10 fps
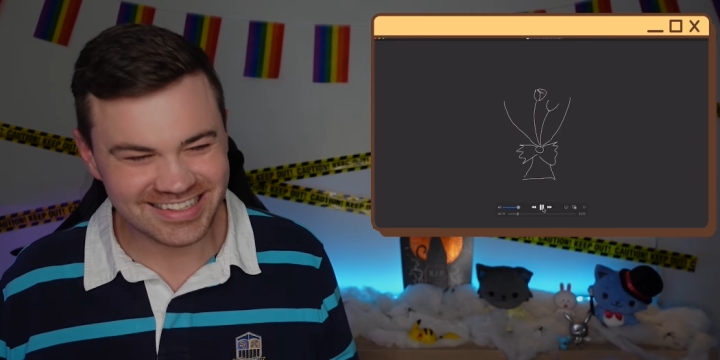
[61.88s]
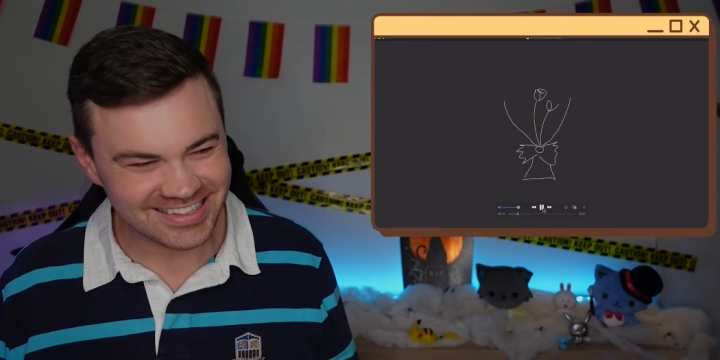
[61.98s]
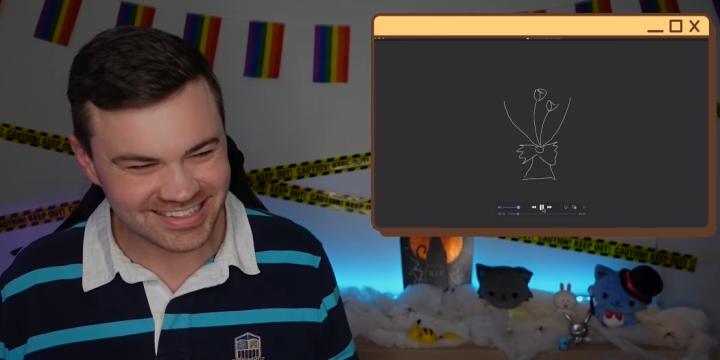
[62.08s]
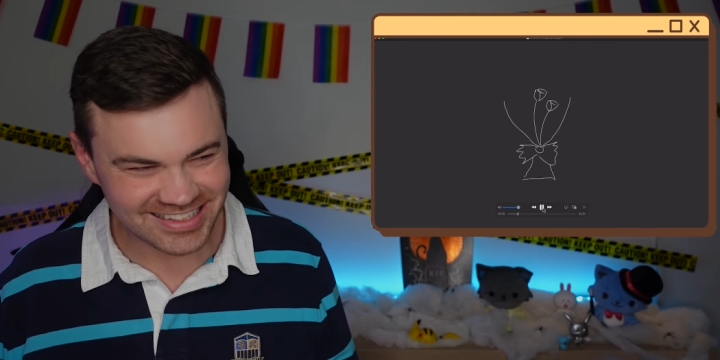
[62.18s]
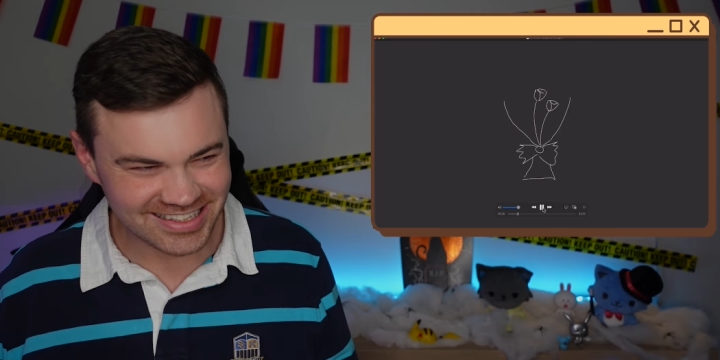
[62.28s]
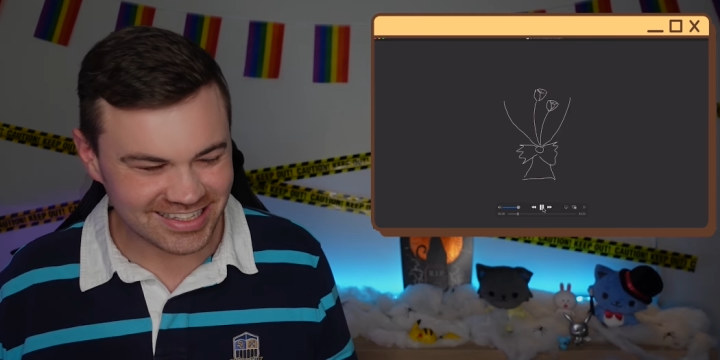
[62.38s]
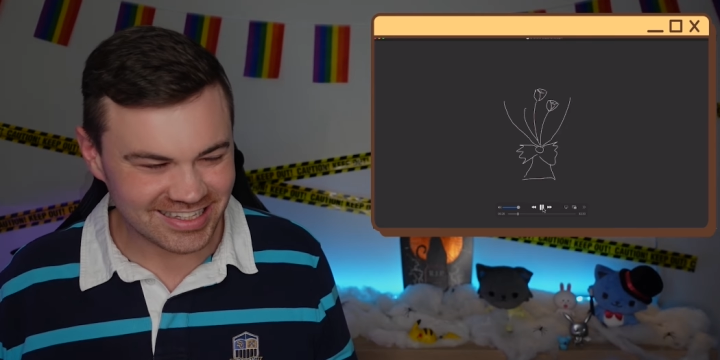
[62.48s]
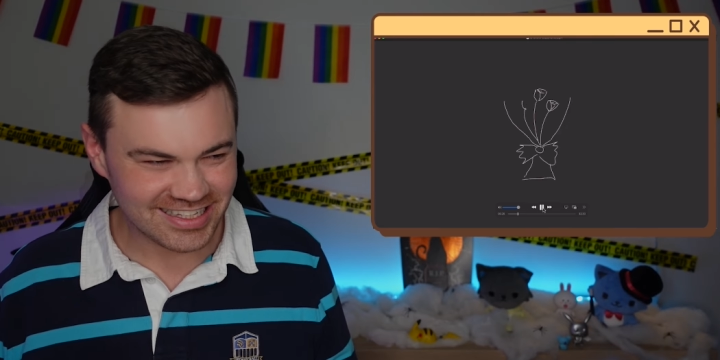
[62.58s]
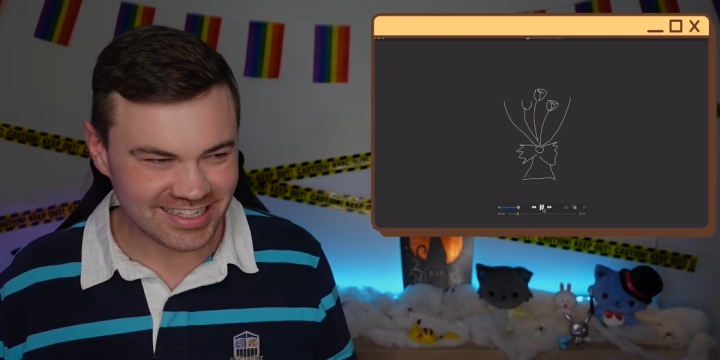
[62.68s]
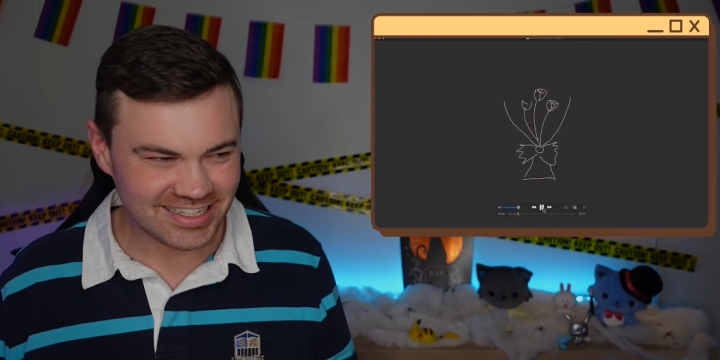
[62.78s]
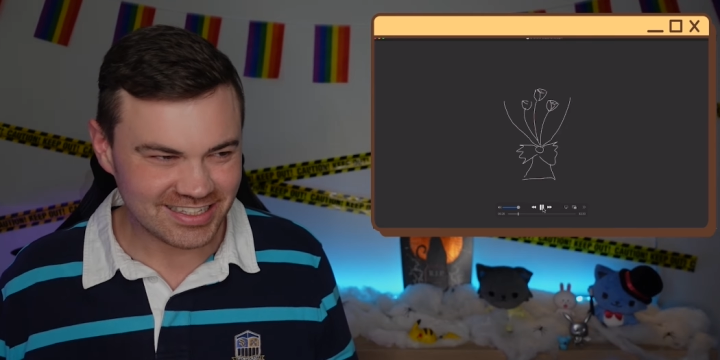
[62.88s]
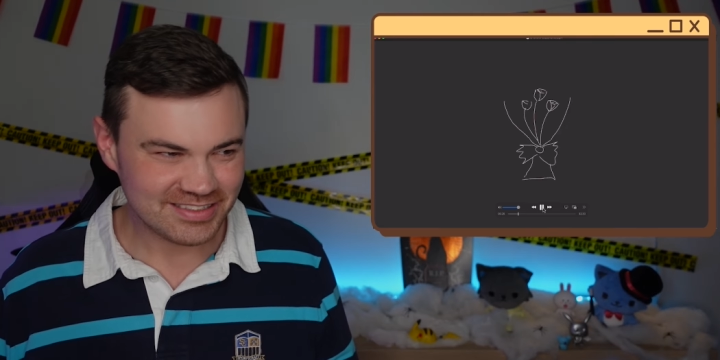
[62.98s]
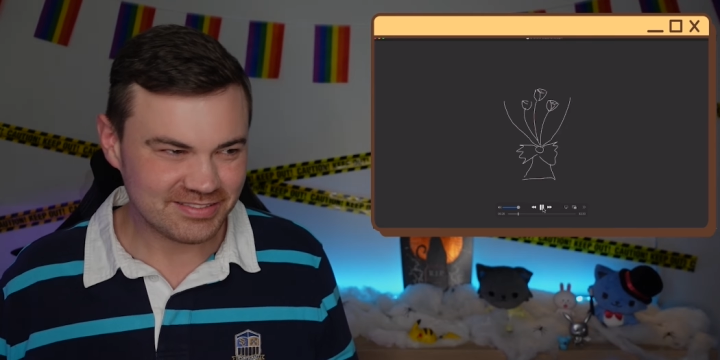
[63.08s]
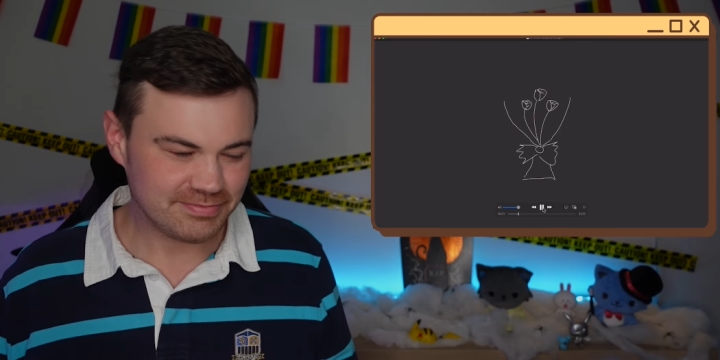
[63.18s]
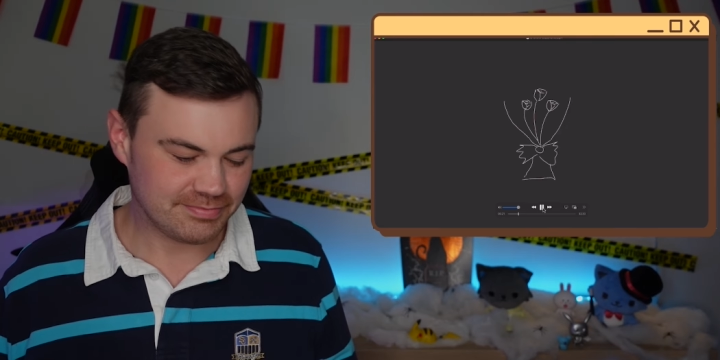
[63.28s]
Pink flowers, I
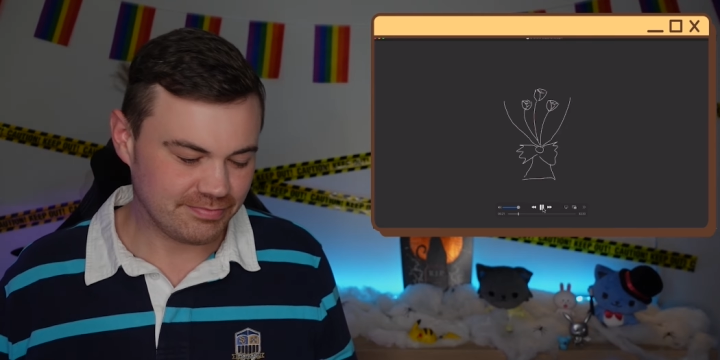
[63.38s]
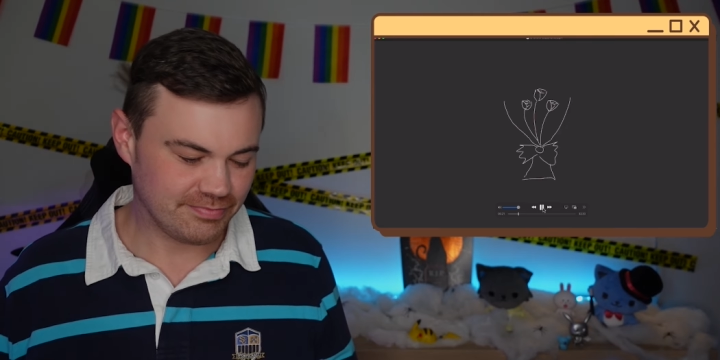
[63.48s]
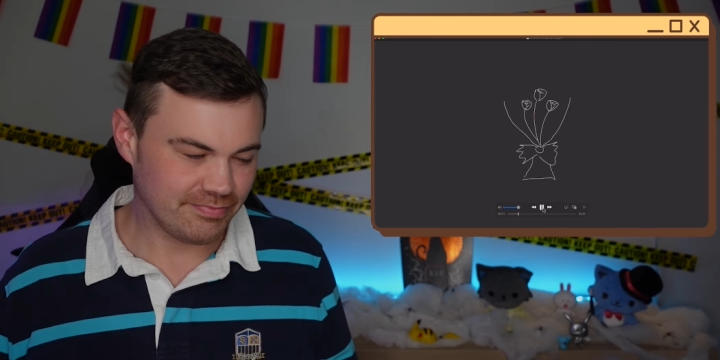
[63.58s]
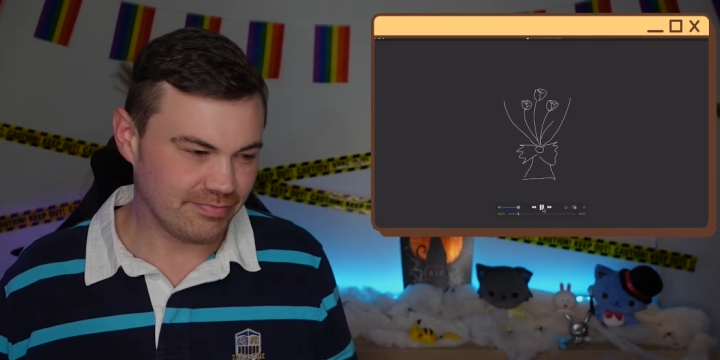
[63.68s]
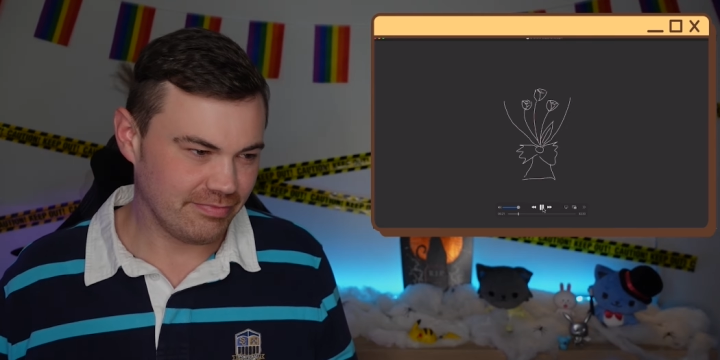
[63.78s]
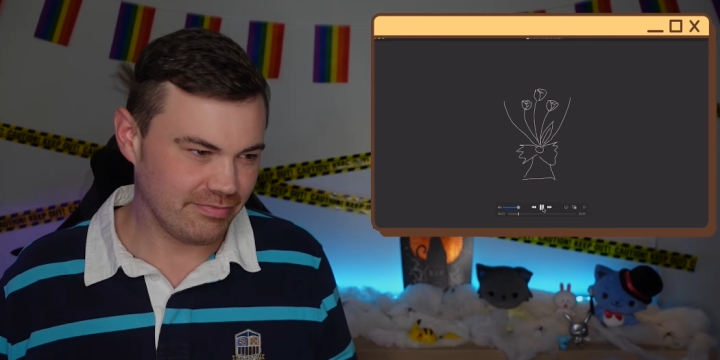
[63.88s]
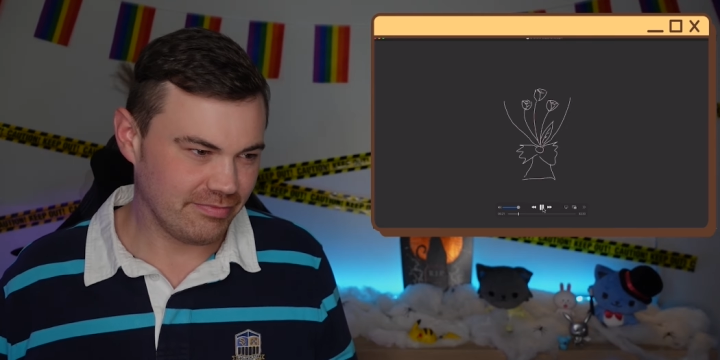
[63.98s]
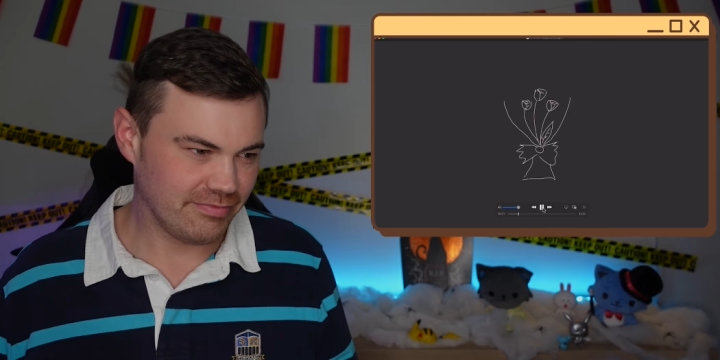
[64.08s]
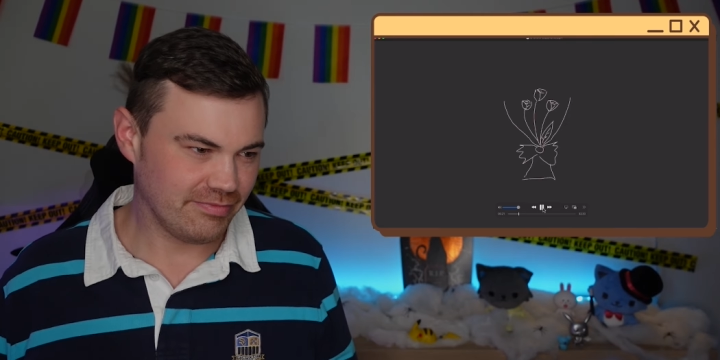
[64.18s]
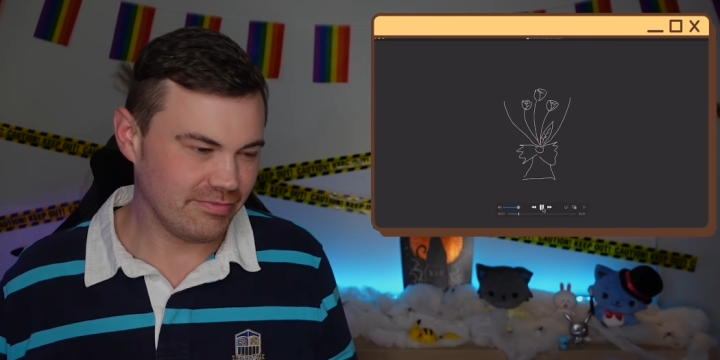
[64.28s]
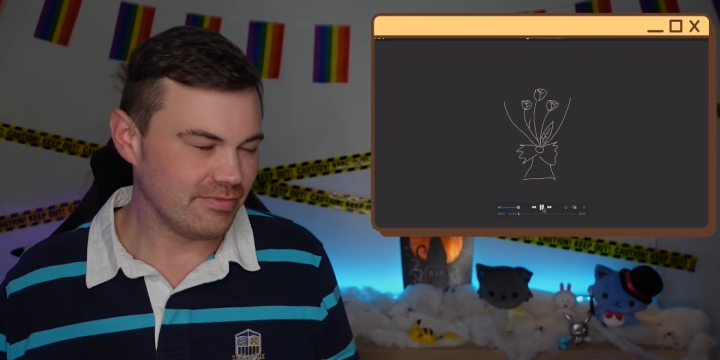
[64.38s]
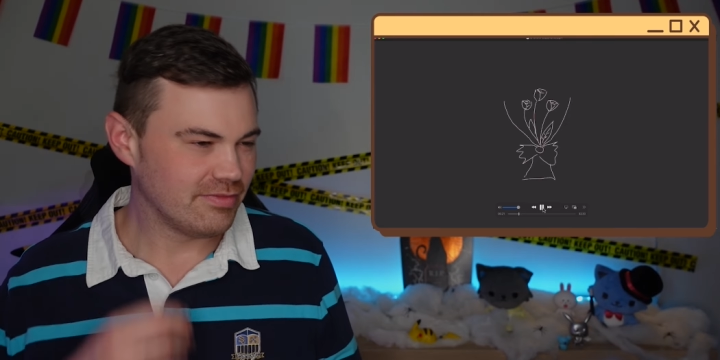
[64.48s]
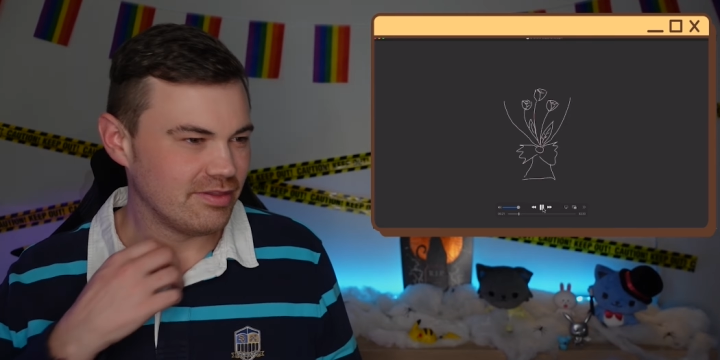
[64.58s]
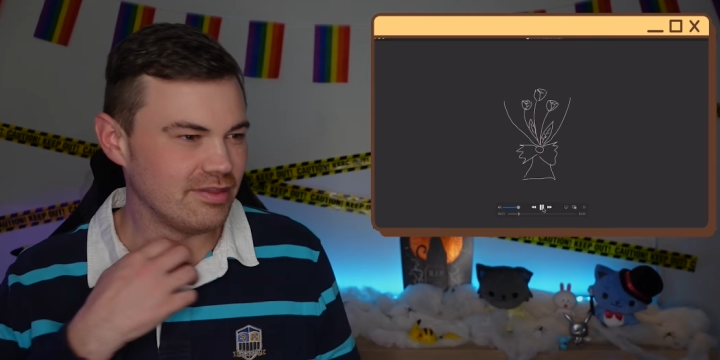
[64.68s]
want you